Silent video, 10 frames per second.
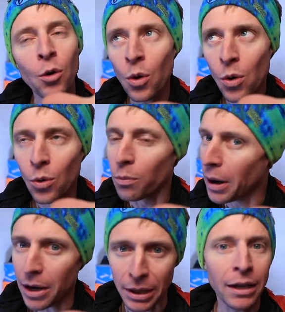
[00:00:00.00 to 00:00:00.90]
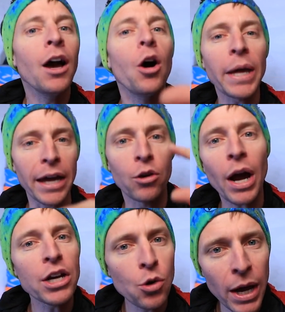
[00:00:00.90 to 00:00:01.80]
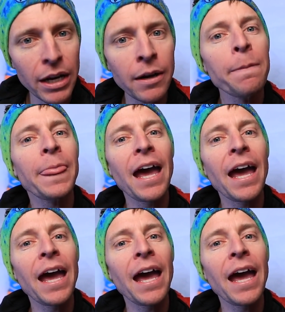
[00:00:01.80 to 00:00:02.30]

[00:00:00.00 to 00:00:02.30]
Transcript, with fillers: Woo, baby. Okay, graduated